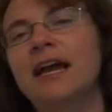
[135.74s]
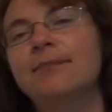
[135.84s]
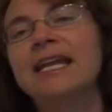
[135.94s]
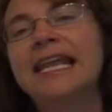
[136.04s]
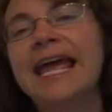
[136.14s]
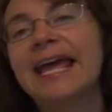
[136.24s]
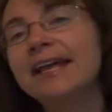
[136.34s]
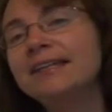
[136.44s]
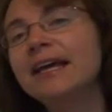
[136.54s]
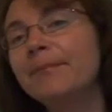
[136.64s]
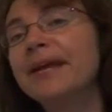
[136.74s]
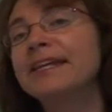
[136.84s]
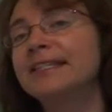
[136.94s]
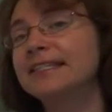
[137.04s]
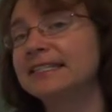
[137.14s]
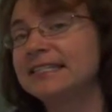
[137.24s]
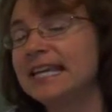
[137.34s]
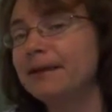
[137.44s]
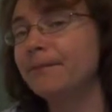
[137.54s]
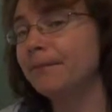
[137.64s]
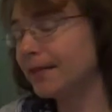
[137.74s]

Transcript: I'm going to end up in the same